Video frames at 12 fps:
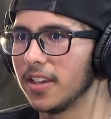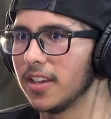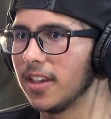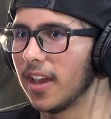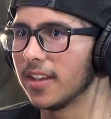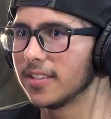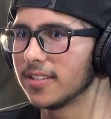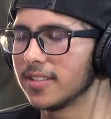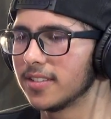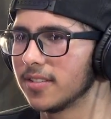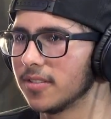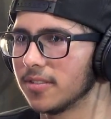He
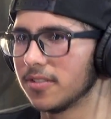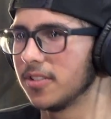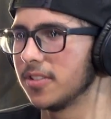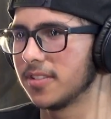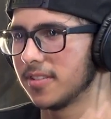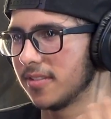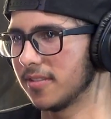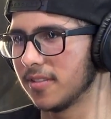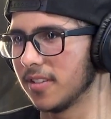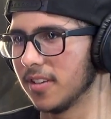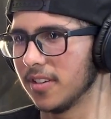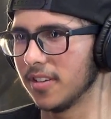has just
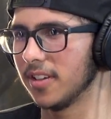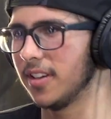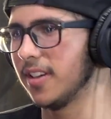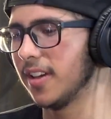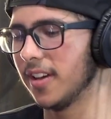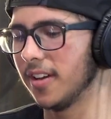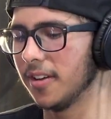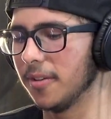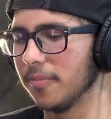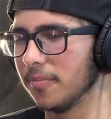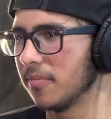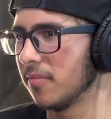he
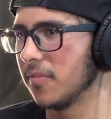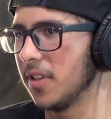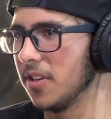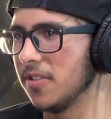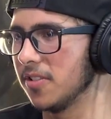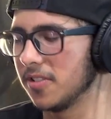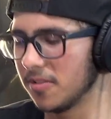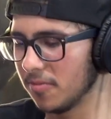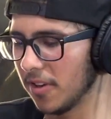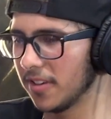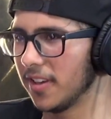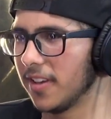just
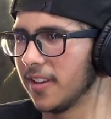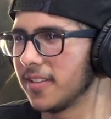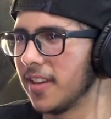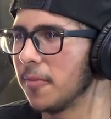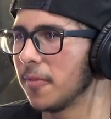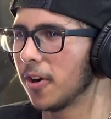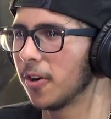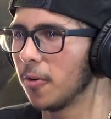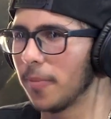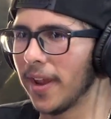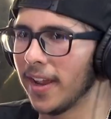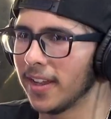same cargo
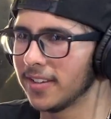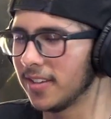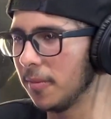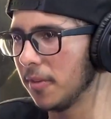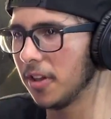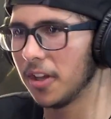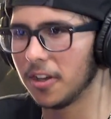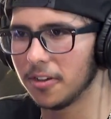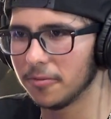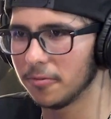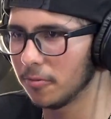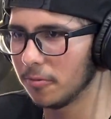pants, same
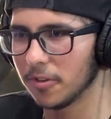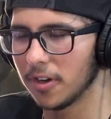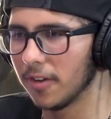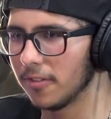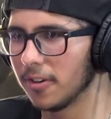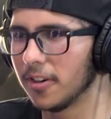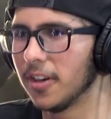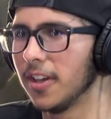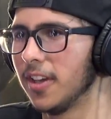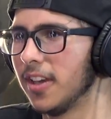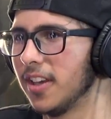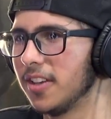glove, whatever.
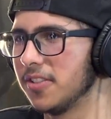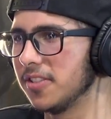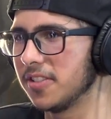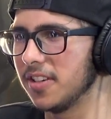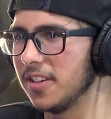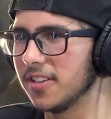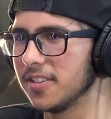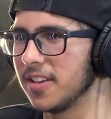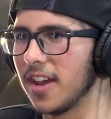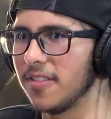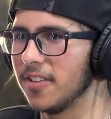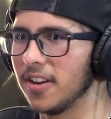Just he doesn't
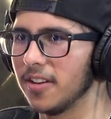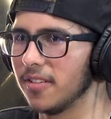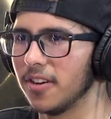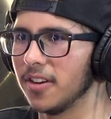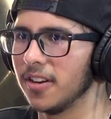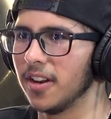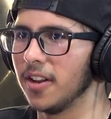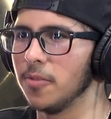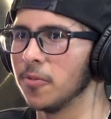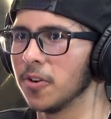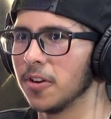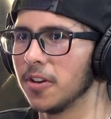have it on
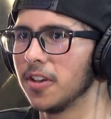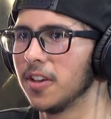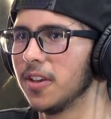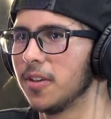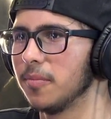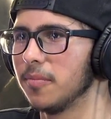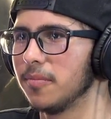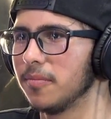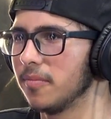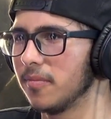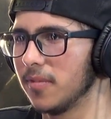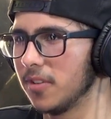anymore. Oh,
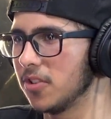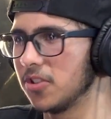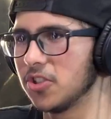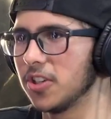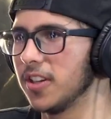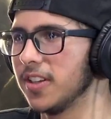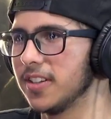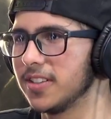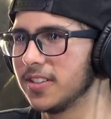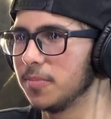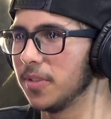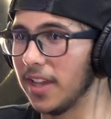shirtless? Just shirtless.
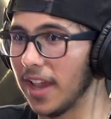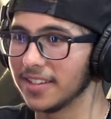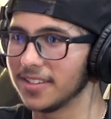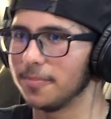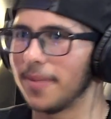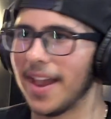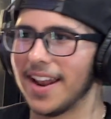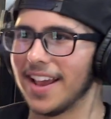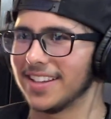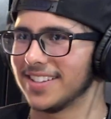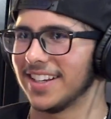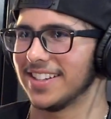Oh, but he has a
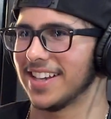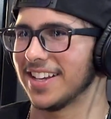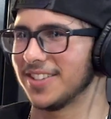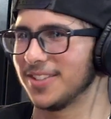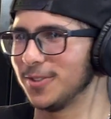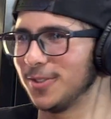badass like tattoo.